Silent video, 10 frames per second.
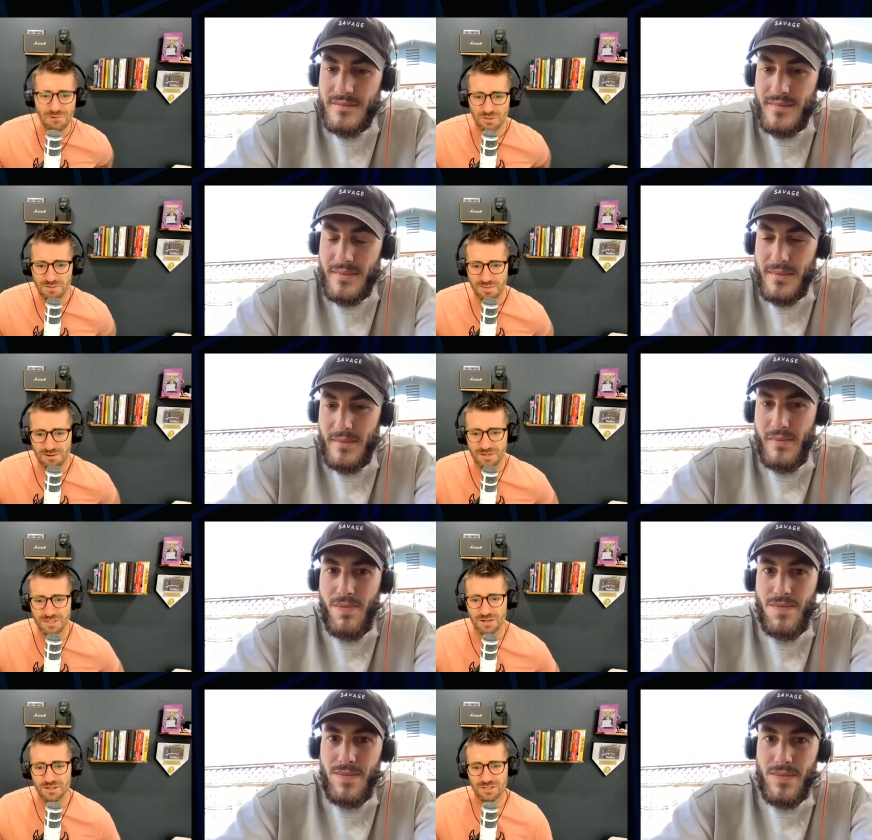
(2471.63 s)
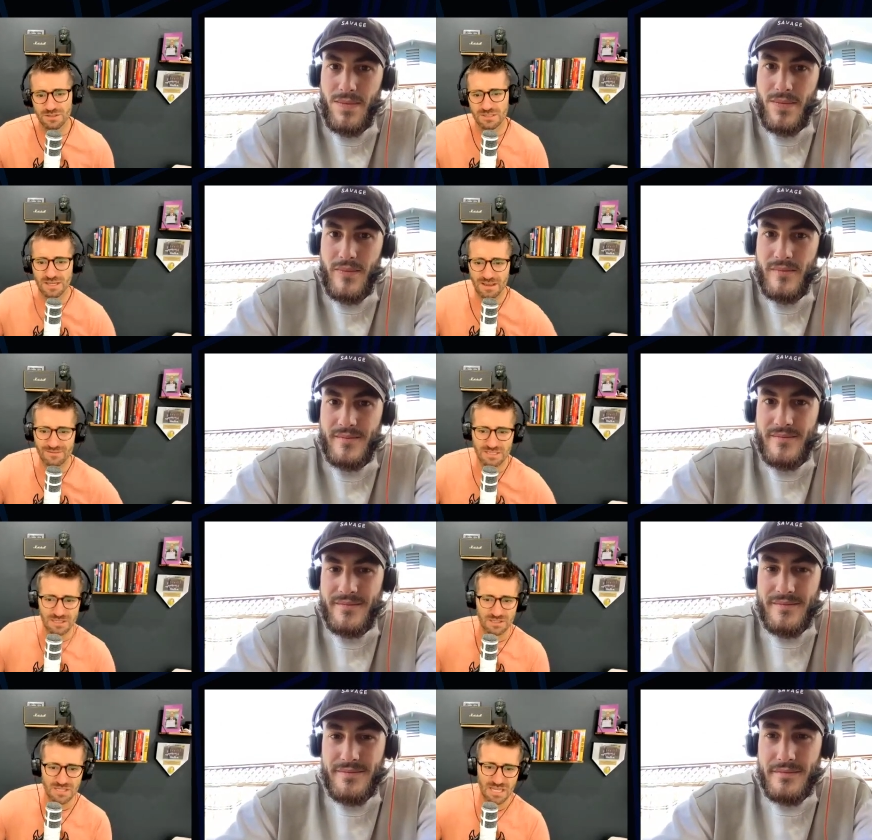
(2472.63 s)
Speaker 1: doing a bit of research. Looks like you have a sales
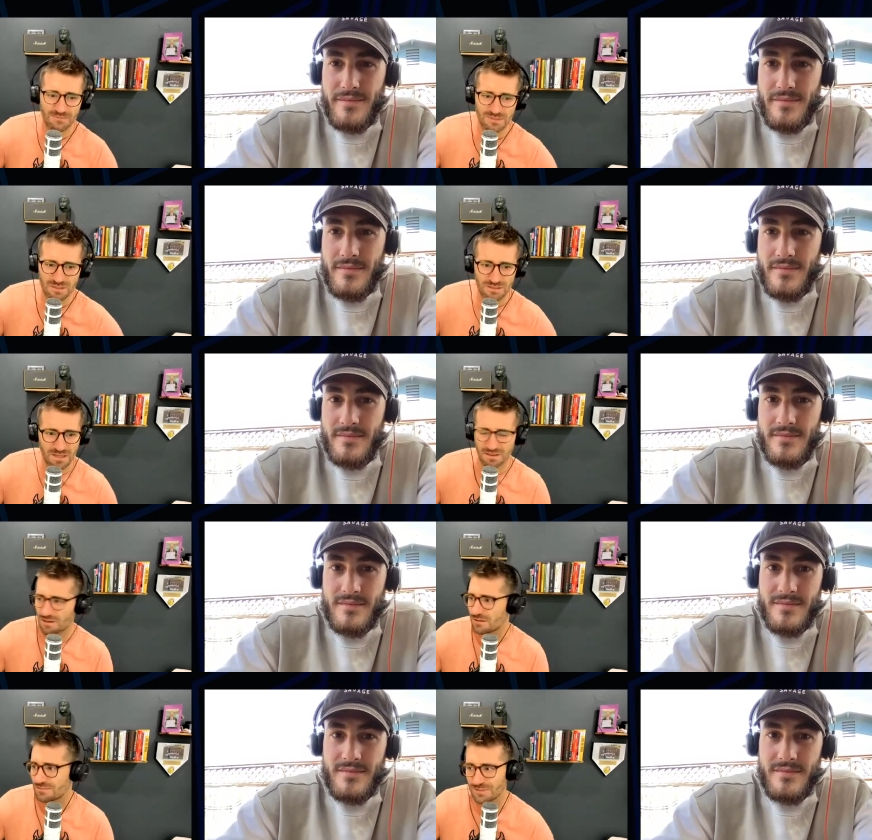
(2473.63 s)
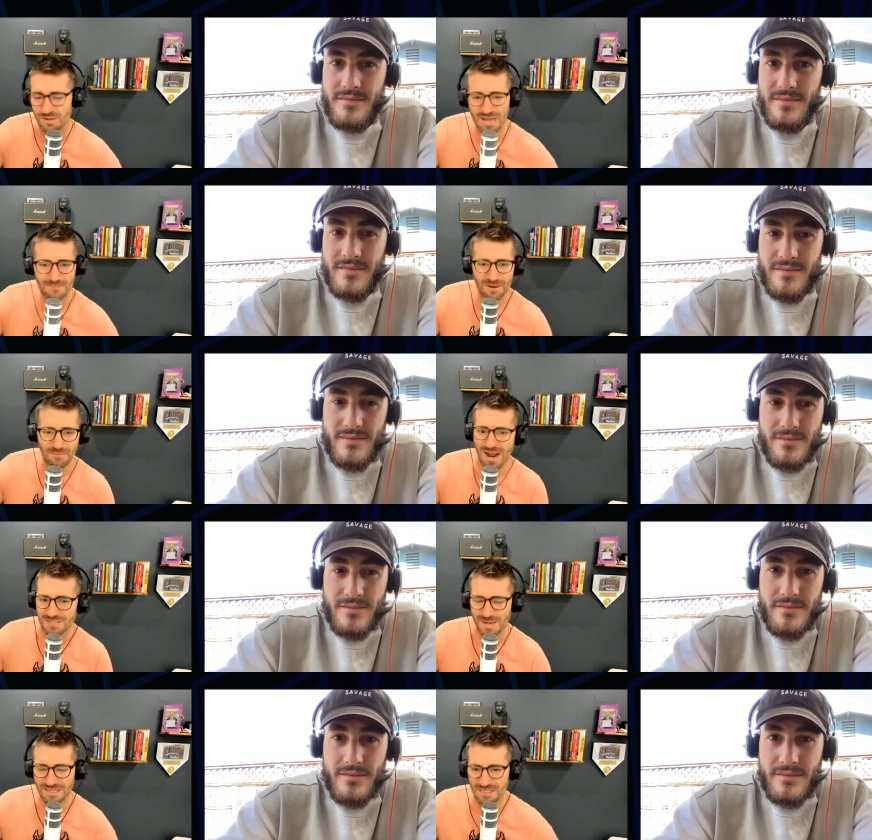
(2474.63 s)
team. Looks like they're doing outbound
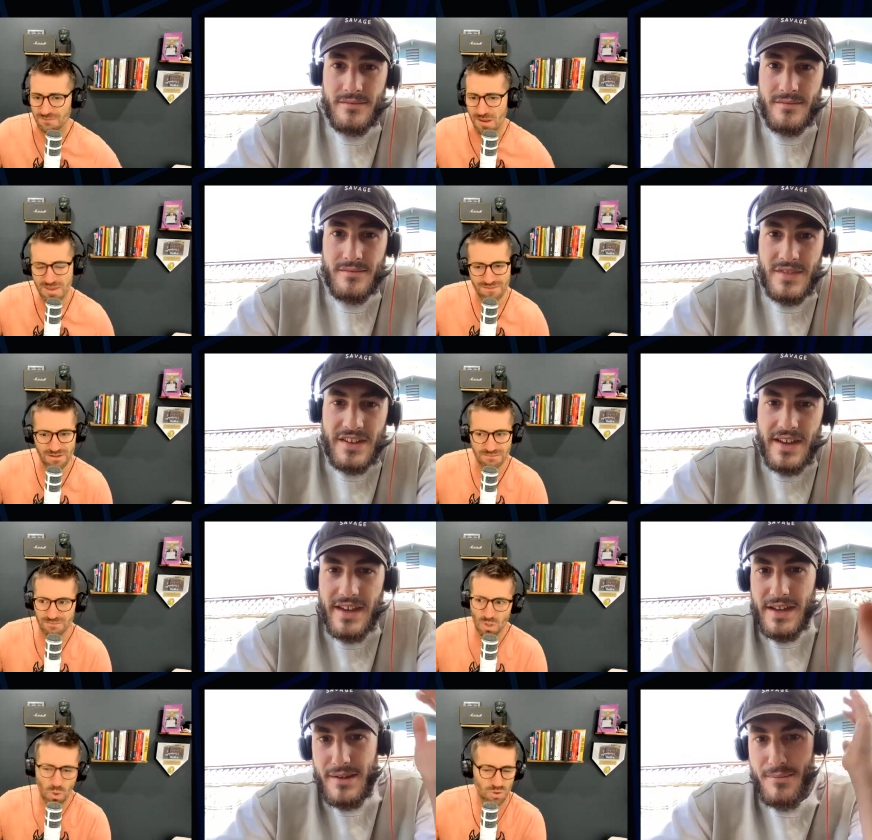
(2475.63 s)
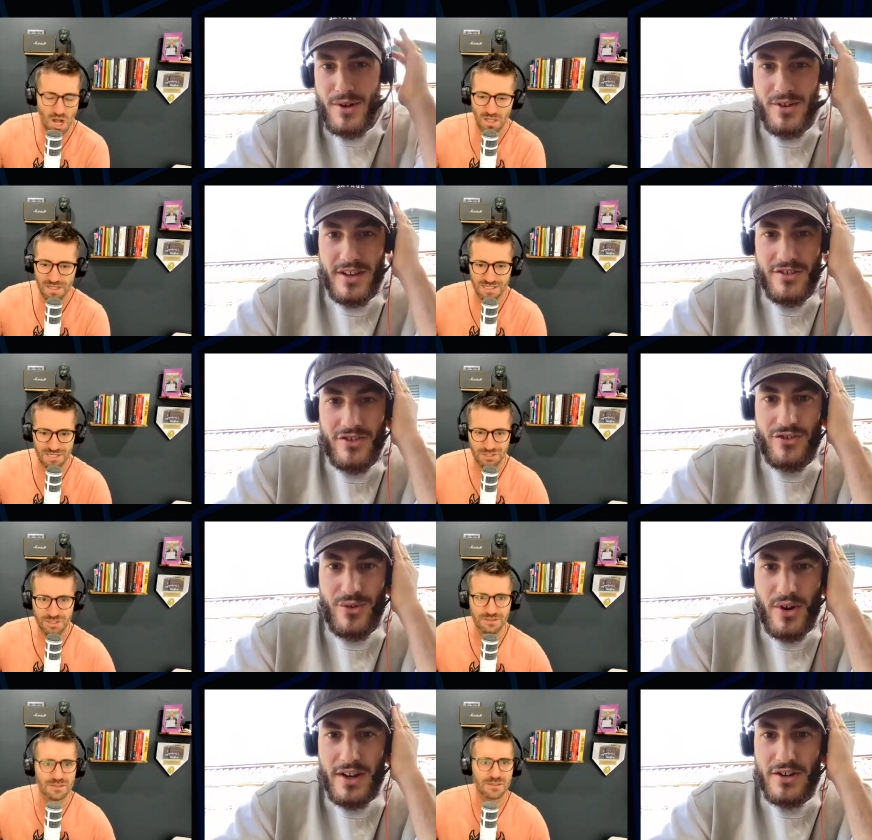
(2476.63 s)
prospecting, maybe even hey, cold calling. Monish, Is that true?
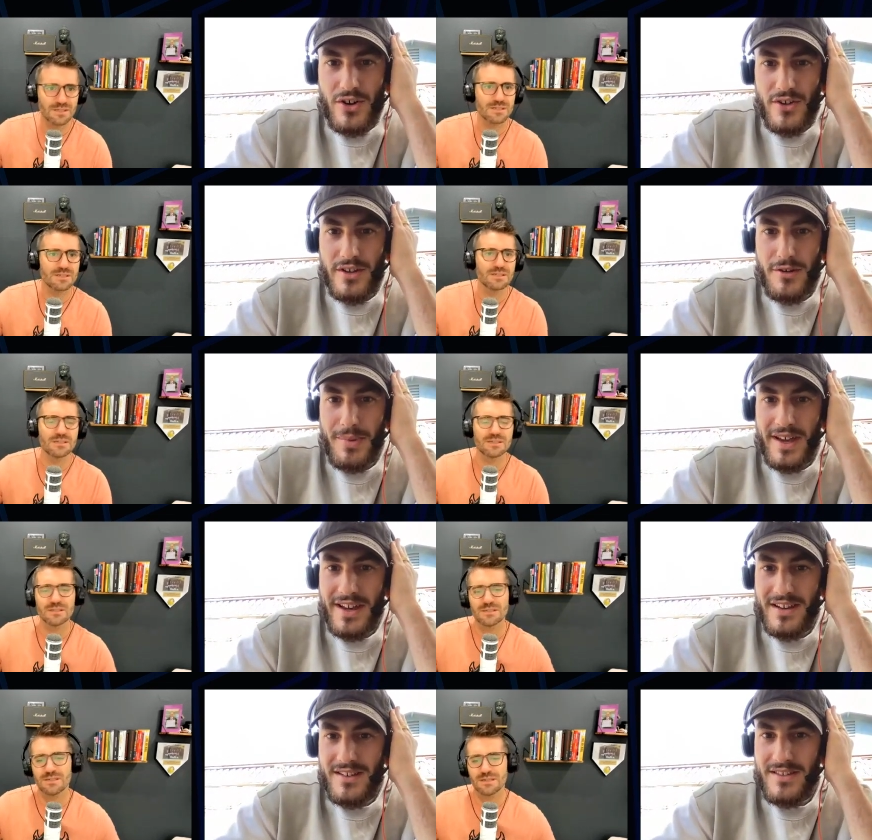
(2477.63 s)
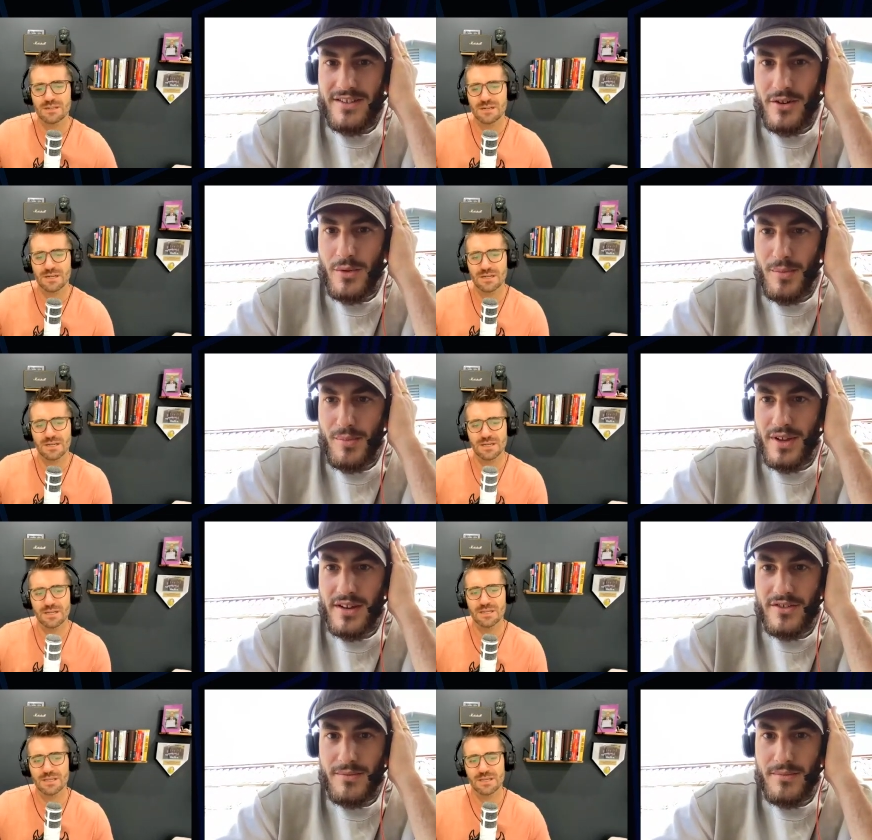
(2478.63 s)
Ronen
Speaker 2: calling you back. Sorry, we've been playing
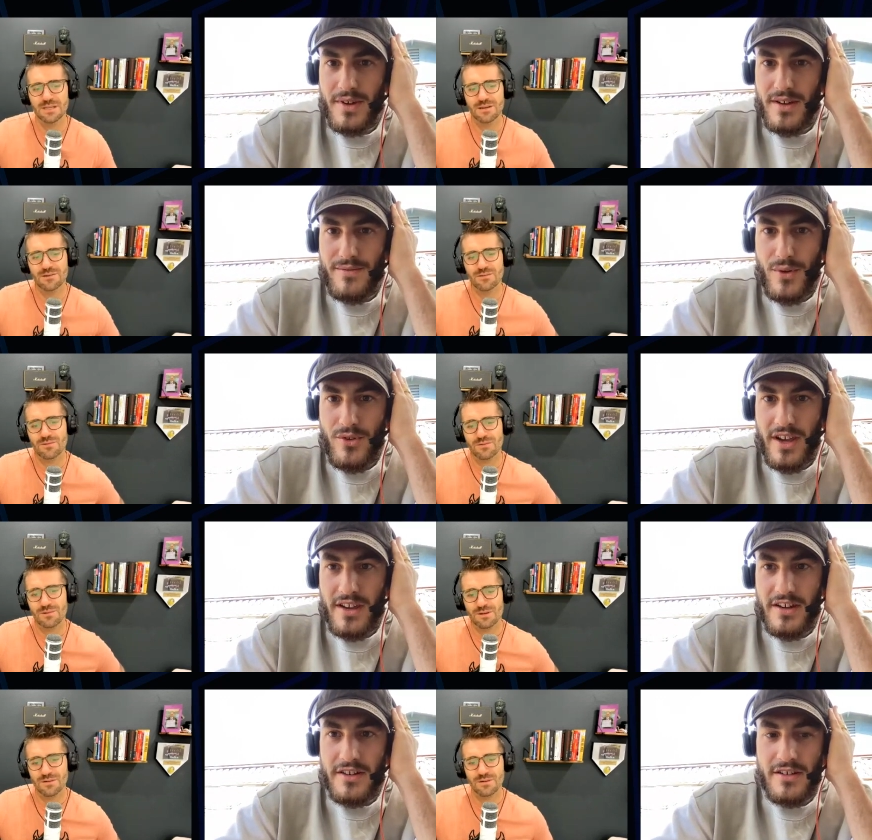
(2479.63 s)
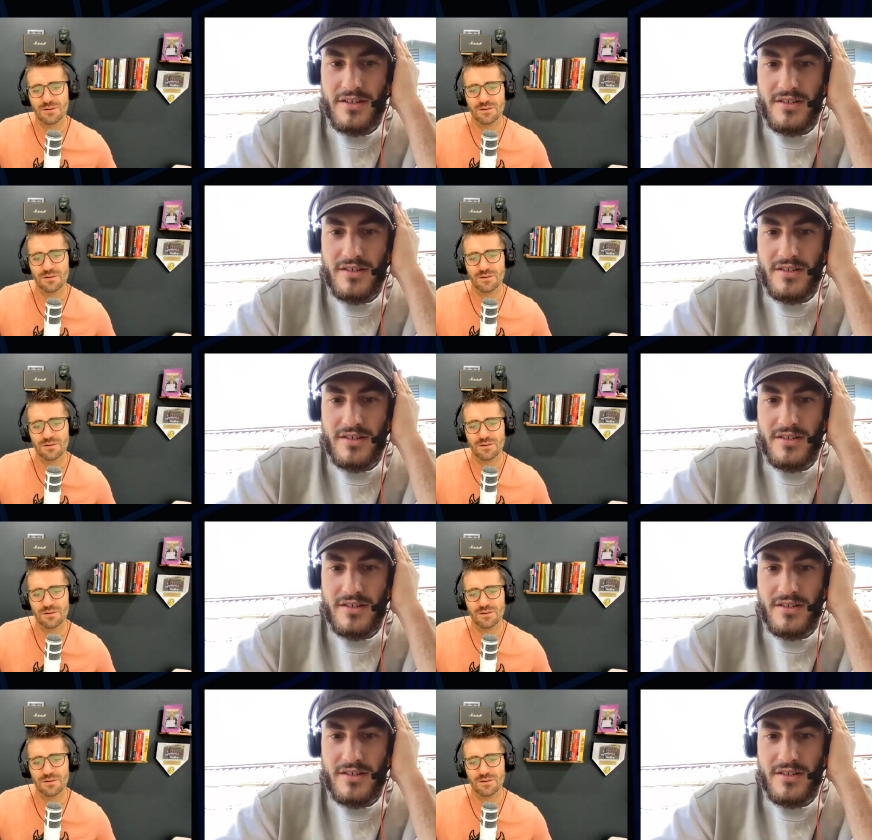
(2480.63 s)
some uh, phone tag here.